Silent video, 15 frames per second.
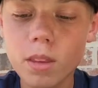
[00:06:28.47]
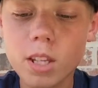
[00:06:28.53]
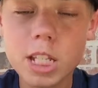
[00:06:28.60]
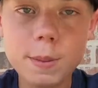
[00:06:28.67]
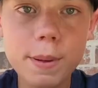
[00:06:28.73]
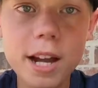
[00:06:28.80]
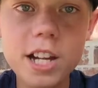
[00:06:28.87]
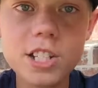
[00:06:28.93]

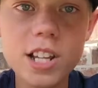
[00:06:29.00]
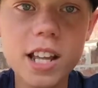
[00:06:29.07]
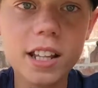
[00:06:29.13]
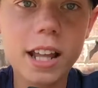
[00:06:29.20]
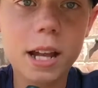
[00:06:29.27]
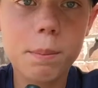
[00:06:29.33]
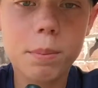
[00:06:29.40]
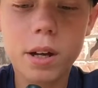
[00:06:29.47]
Smash that
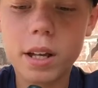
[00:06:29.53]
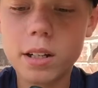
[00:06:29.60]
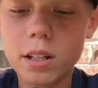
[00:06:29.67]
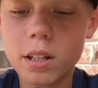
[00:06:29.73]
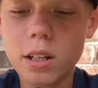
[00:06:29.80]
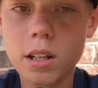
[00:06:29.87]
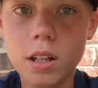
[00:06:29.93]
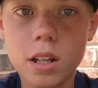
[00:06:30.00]
like
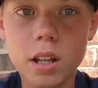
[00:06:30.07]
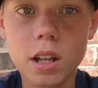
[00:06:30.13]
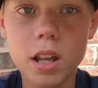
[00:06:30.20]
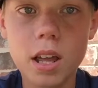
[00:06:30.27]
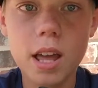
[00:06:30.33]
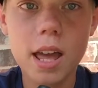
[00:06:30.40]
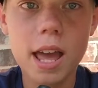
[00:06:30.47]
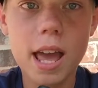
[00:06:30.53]
button
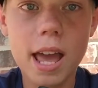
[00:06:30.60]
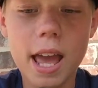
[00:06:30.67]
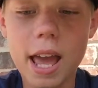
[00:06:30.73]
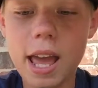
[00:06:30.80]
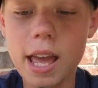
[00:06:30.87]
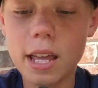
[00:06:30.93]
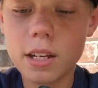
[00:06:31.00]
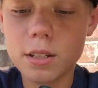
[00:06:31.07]

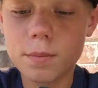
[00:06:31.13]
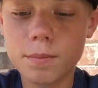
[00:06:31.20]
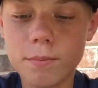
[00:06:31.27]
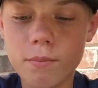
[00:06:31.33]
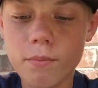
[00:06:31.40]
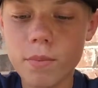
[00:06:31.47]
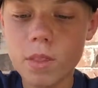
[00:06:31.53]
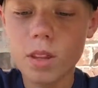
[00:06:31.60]
and
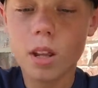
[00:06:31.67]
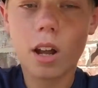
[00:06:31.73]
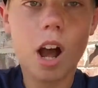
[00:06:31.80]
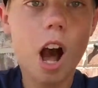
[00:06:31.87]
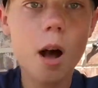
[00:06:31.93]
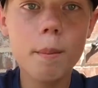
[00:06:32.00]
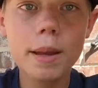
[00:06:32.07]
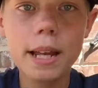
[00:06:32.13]

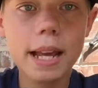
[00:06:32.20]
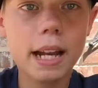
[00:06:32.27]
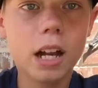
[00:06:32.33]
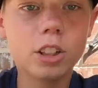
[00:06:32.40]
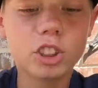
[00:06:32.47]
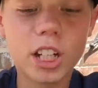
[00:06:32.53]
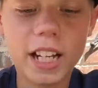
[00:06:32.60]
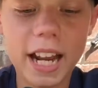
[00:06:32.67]
comment, and
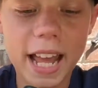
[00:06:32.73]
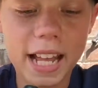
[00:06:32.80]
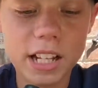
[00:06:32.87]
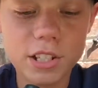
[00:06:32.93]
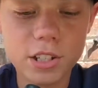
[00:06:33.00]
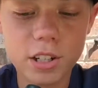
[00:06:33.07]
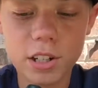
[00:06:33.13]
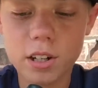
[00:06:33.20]
I'll try to
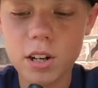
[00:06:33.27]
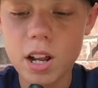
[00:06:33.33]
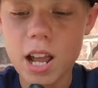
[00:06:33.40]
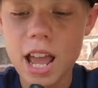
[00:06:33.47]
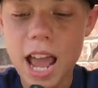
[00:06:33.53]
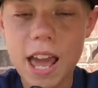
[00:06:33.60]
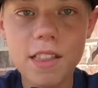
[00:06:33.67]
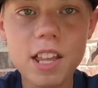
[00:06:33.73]
answer.
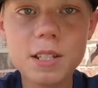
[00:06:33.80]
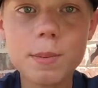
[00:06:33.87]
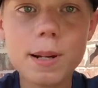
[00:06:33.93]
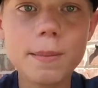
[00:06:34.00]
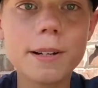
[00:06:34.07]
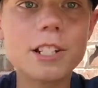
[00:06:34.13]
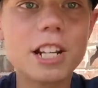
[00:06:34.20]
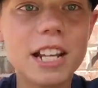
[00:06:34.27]
And that's pretty
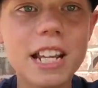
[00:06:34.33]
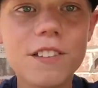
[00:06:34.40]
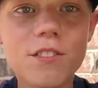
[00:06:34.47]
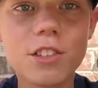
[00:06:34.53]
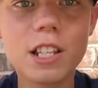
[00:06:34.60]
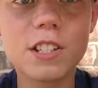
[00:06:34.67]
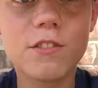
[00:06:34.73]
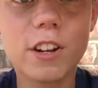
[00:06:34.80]
much it for
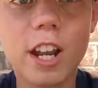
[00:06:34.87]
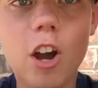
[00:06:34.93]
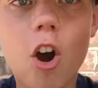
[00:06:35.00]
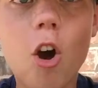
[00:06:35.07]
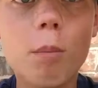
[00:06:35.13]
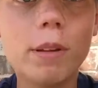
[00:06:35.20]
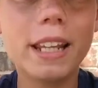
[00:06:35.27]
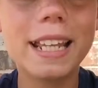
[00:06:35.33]
this video.
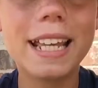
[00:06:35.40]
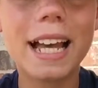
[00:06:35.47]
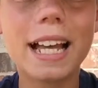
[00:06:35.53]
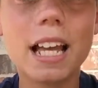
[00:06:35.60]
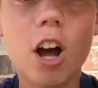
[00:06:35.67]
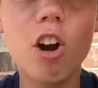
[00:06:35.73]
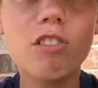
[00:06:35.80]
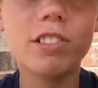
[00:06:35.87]
Hopefully
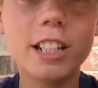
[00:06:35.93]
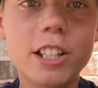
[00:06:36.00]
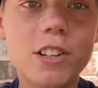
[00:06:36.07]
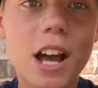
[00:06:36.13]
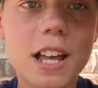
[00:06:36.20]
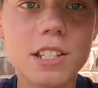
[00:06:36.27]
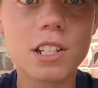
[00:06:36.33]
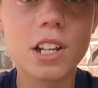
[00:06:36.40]
you
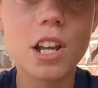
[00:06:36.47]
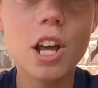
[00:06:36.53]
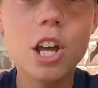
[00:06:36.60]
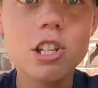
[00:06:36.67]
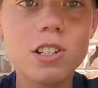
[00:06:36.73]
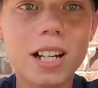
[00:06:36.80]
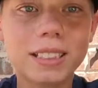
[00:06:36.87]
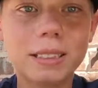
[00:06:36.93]
guys
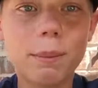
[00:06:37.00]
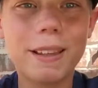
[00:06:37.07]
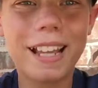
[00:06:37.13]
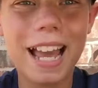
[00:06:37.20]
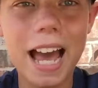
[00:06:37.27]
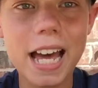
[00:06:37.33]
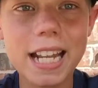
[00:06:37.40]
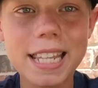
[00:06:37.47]
got something
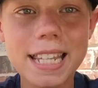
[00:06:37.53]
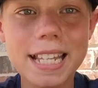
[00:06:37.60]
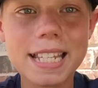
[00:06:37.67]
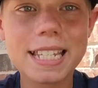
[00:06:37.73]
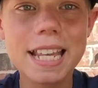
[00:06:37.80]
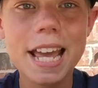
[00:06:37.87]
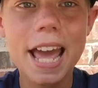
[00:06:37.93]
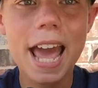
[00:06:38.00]
out of
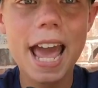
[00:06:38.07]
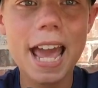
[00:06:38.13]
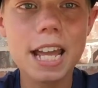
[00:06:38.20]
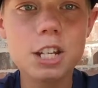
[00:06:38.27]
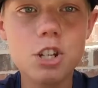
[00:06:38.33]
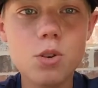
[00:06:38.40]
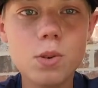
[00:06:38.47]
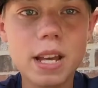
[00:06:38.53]
this
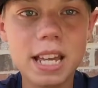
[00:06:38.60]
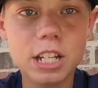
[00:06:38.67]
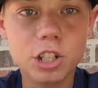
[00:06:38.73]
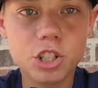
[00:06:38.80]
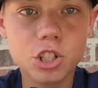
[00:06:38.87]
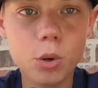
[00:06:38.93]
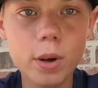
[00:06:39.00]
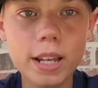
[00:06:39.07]
and you
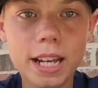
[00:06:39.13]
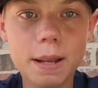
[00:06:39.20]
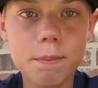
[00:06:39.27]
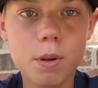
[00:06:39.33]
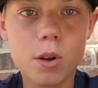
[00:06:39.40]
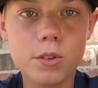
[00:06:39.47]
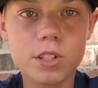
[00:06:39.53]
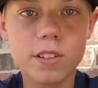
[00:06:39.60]
enjoyed it
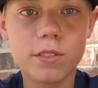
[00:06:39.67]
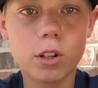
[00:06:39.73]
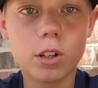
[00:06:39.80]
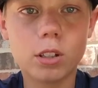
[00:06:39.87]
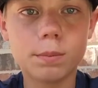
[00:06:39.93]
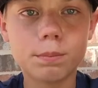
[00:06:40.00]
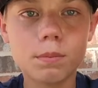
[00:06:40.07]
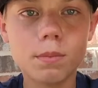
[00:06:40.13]
most of
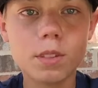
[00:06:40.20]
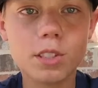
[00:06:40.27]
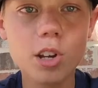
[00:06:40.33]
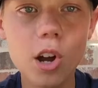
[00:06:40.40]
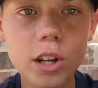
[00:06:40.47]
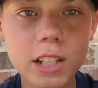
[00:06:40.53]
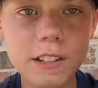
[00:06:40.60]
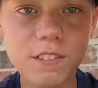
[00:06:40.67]
all.
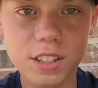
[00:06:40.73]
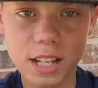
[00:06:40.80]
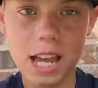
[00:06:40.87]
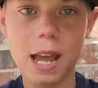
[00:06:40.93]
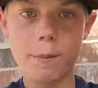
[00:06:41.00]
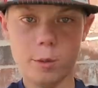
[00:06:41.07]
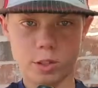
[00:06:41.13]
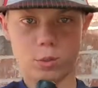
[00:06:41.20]
Sorry if the
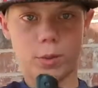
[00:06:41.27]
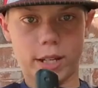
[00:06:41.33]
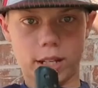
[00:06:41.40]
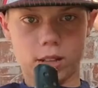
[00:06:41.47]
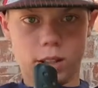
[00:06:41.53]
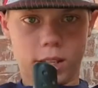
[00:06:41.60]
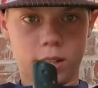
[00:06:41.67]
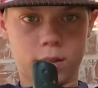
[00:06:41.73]
camera's
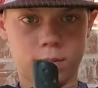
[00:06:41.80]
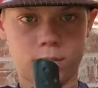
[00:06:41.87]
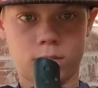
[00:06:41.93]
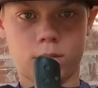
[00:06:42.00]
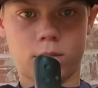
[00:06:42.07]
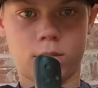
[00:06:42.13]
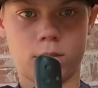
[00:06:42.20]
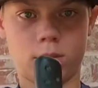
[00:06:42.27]
wiggly,
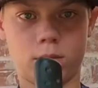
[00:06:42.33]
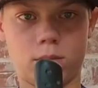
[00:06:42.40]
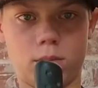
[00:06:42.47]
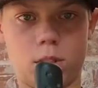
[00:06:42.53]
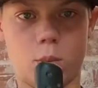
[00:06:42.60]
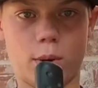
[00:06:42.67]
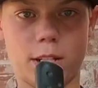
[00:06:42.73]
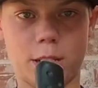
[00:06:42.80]

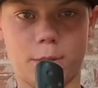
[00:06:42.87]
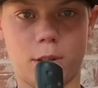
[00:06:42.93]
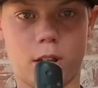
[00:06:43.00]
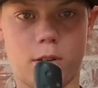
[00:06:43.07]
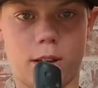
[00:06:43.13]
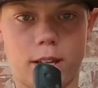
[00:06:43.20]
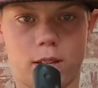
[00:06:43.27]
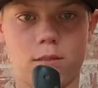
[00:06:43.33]
the wind's
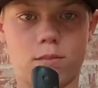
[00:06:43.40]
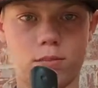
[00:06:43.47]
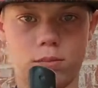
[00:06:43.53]
blowing.